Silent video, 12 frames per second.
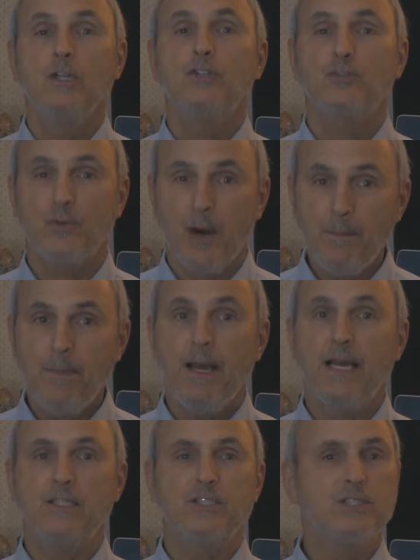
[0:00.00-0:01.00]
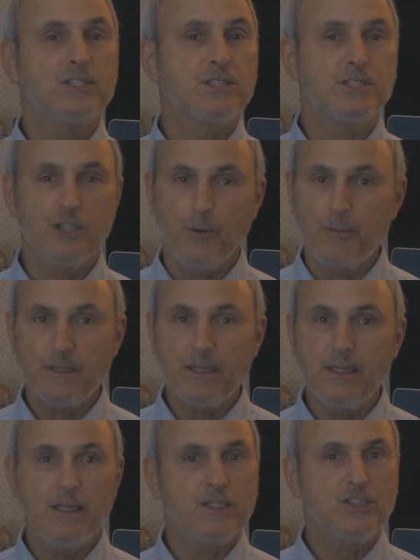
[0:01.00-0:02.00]
Trump has
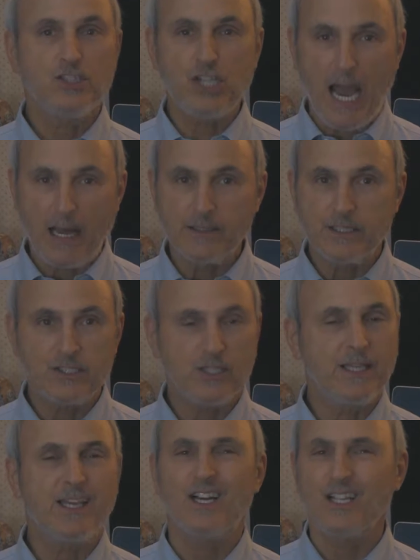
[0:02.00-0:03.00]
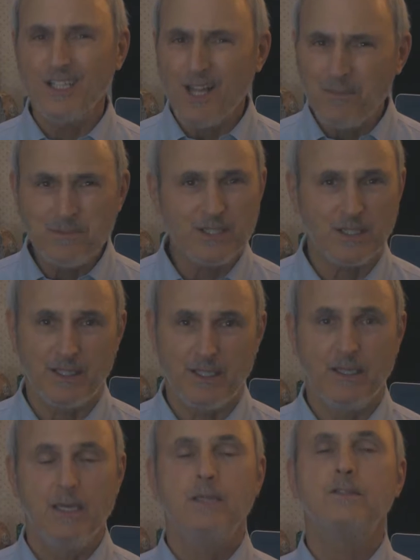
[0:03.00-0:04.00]
stupidly, childishly,
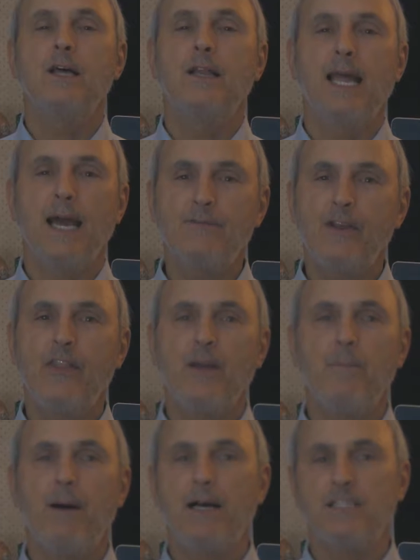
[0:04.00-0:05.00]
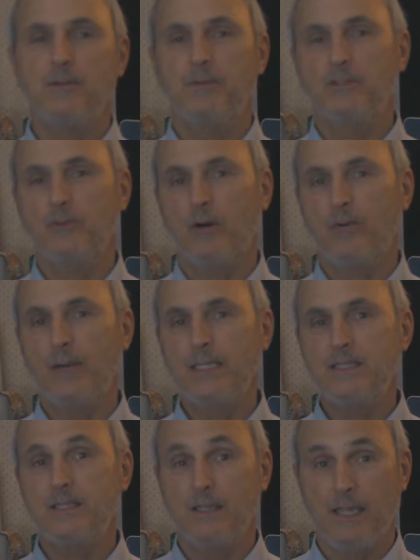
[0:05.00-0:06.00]
clumsily done everything possible to
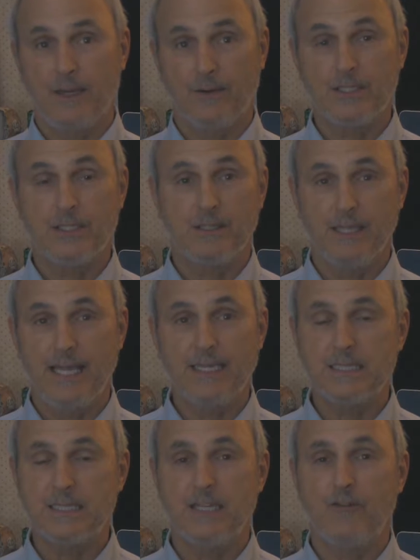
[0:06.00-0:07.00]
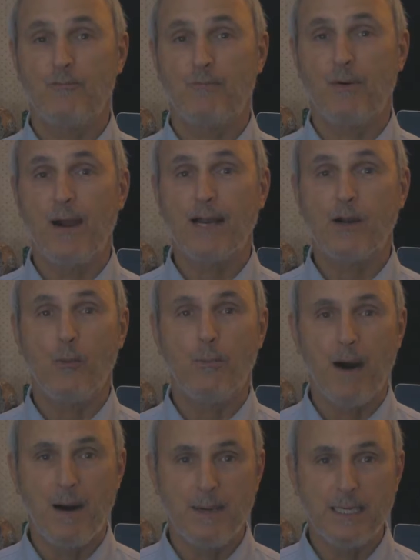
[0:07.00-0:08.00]
erase the legacy of Barack
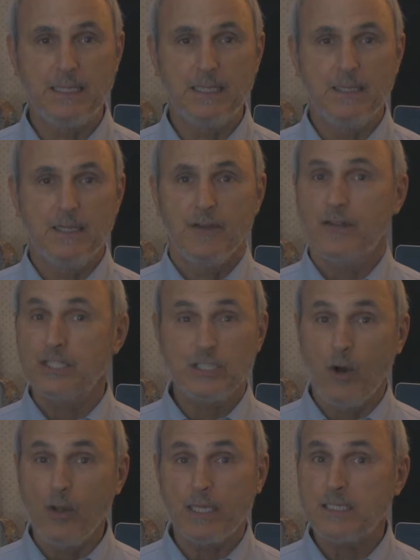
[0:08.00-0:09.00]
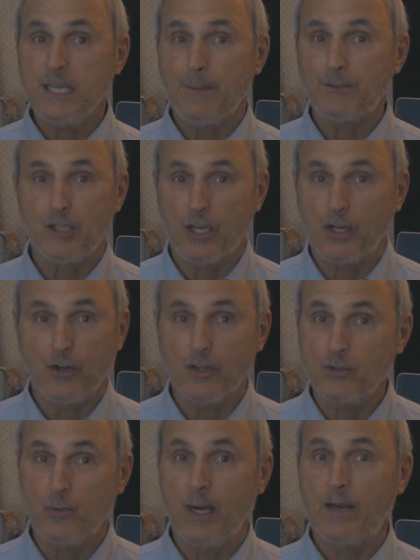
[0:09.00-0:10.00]
Obama. The sole exception
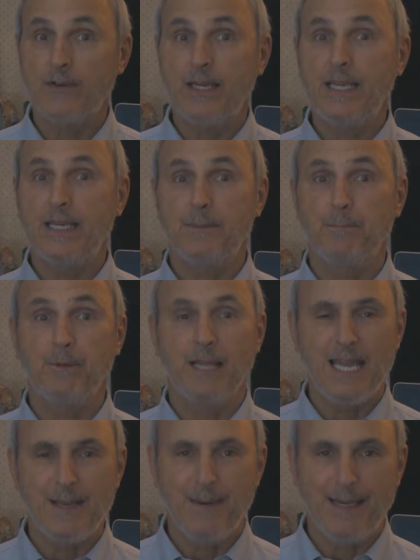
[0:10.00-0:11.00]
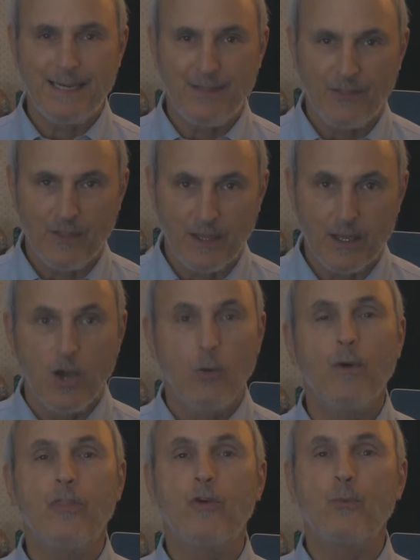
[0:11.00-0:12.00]
occurs whenever he can blame anything,
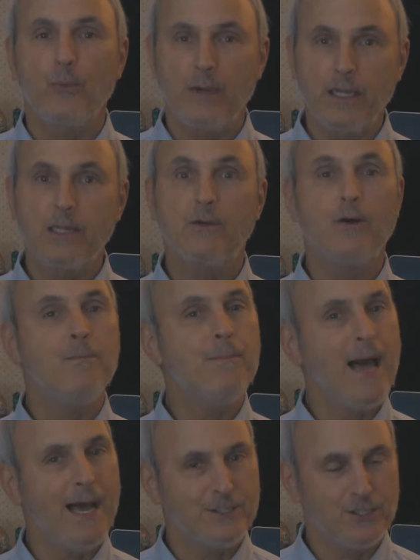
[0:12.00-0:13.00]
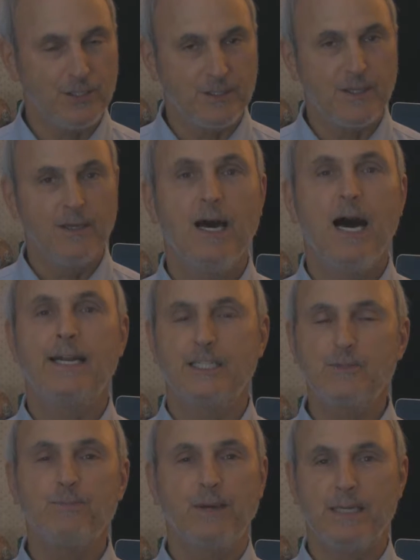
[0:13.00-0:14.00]
whether real or imagined, on
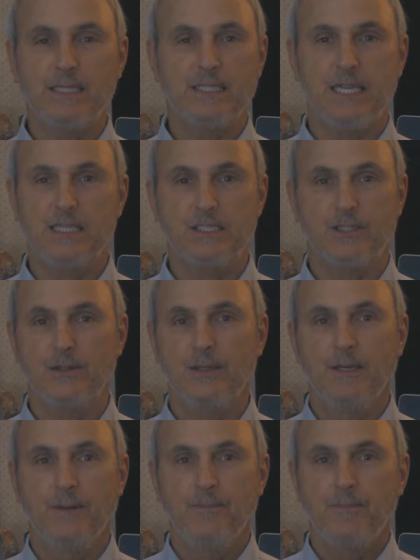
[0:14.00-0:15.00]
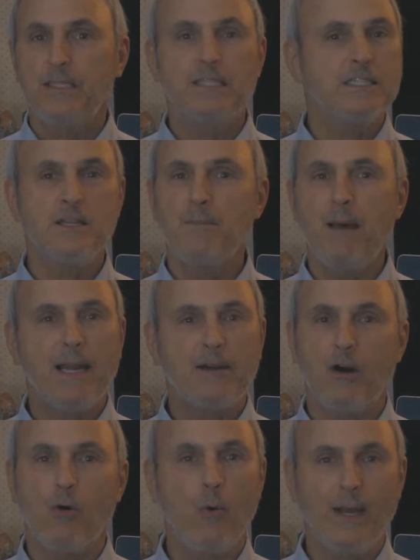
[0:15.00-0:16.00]
his predecessor. It doesn't
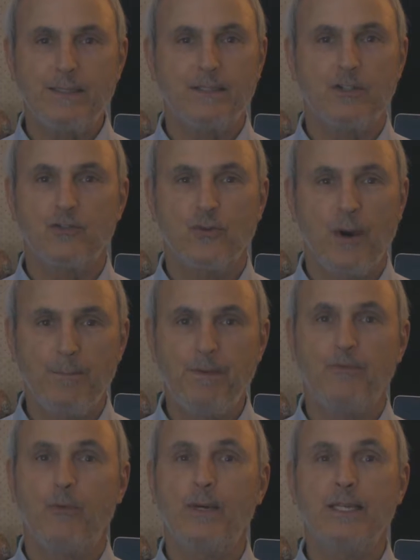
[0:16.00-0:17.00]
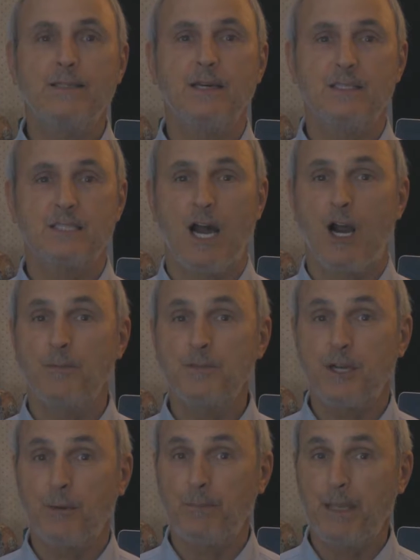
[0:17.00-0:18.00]
matter a whit to Trump if what he does harms
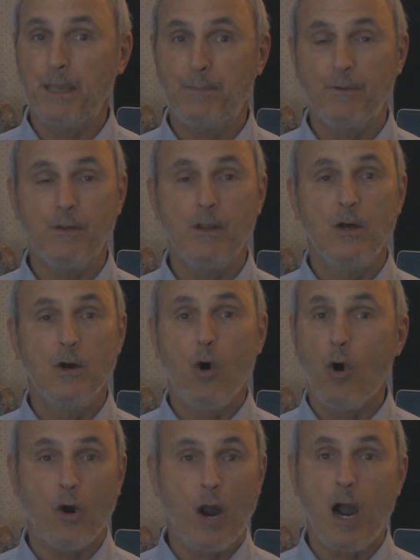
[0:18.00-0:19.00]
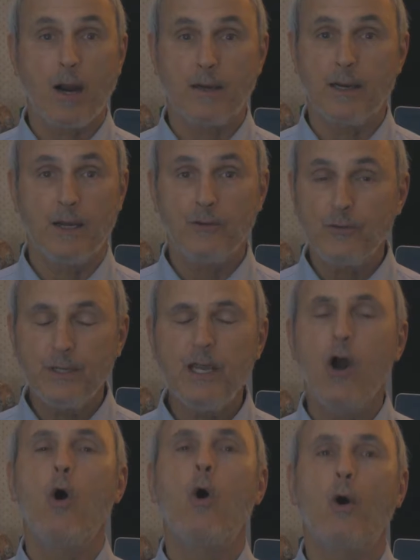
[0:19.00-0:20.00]
our people or our country
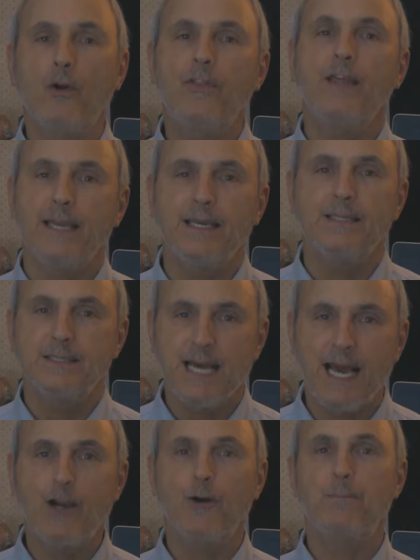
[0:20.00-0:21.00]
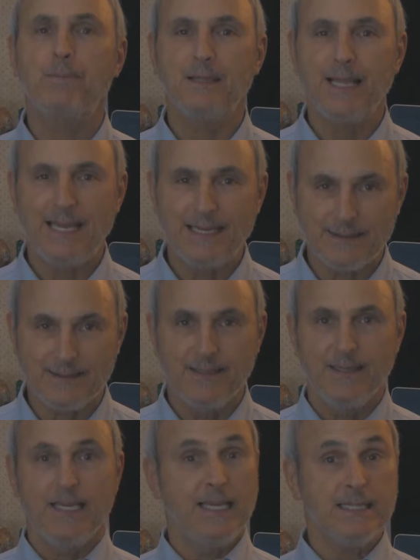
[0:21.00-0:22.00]
or the entire planet.
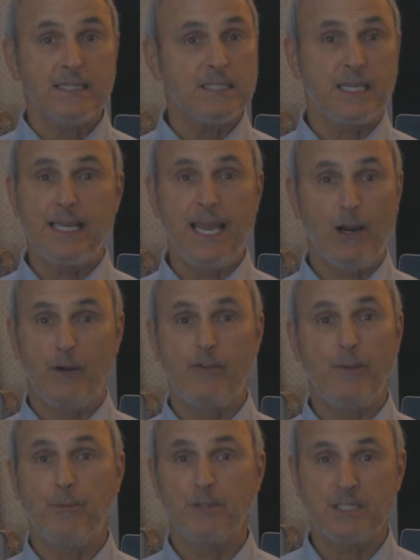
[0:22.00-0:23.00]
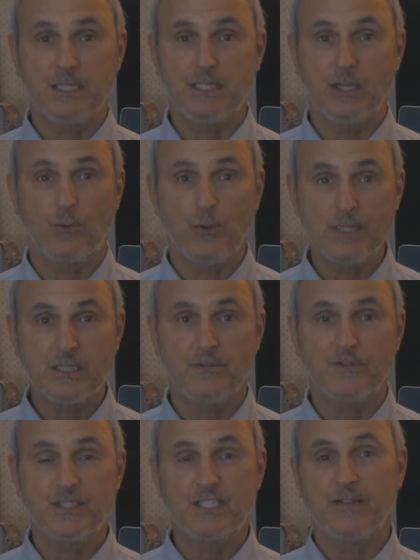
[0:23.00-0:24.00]
He doesn't care if he puts us at risk
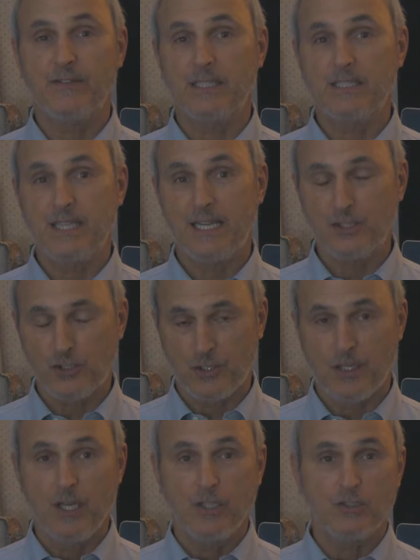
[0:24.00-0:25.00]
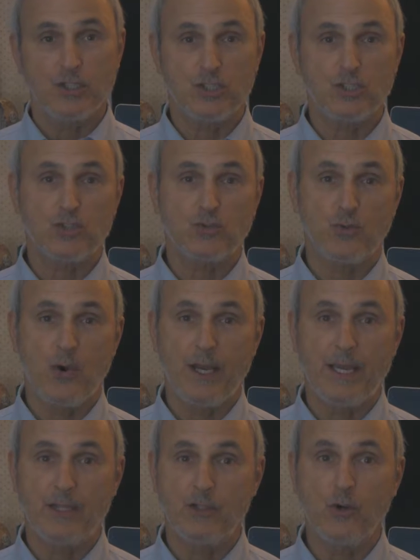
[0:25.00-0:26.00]
of
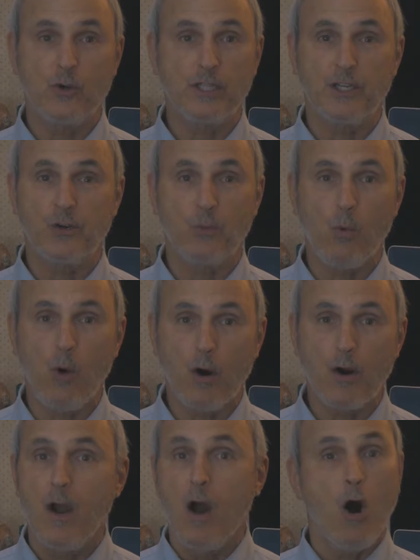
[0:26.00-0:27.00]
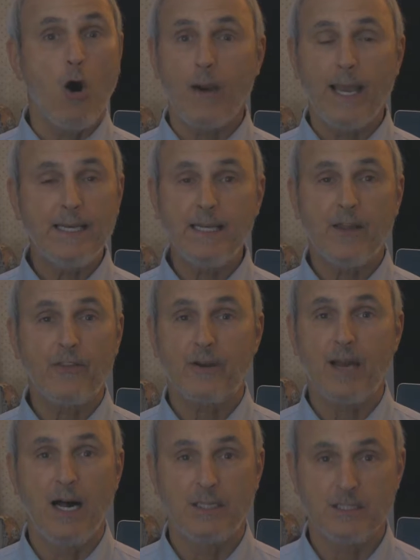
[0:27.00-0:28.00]
civilization-destroying nuclear war or any other
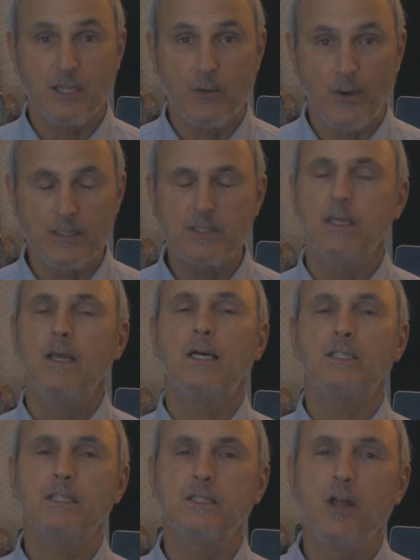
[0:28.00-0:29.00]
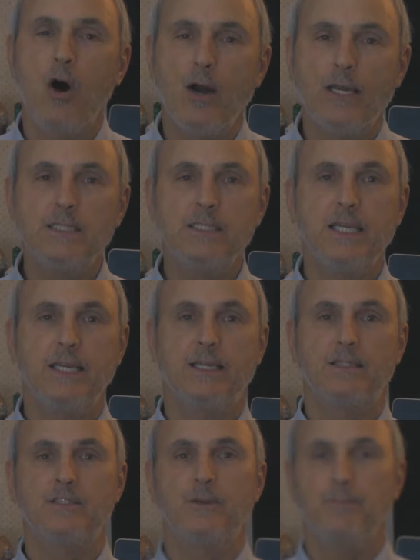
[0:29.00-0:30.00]
consequence, as long as he
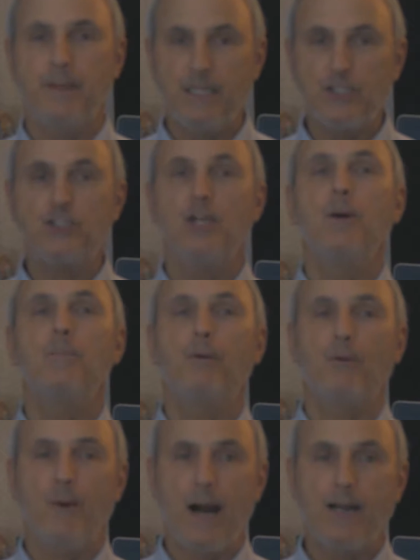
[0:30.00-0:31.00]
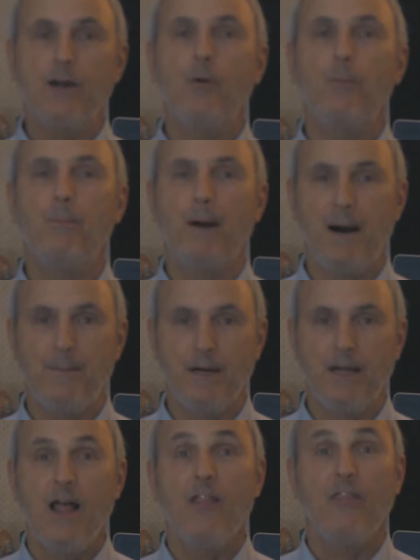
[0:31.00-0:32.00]
can diminish Barack Obama.
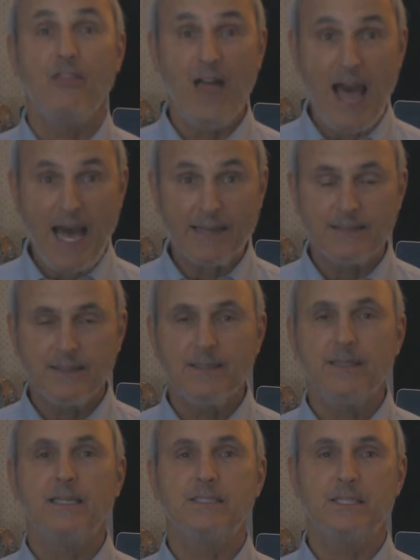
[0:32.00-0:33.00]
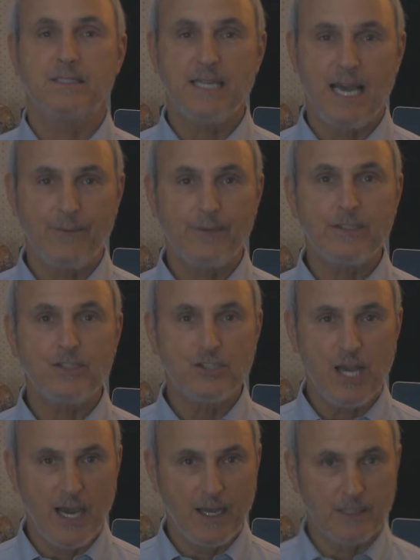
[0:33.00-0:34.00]
That is the tyrant
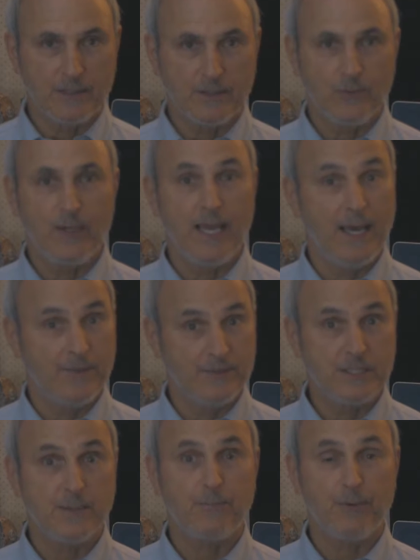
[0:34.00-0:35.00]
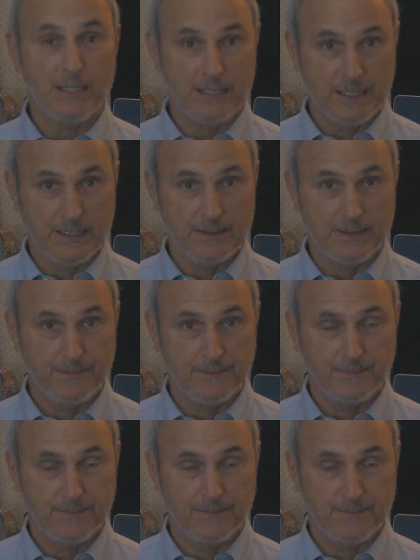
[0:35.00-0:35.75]
child we have as a president.